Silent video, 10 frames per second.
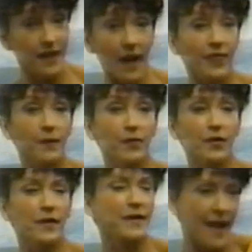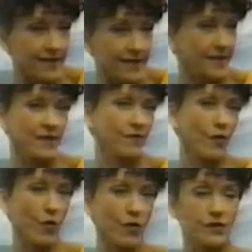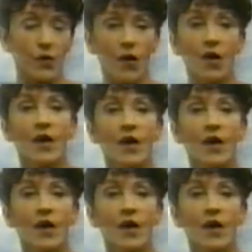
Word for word: got them through a nasty divorce or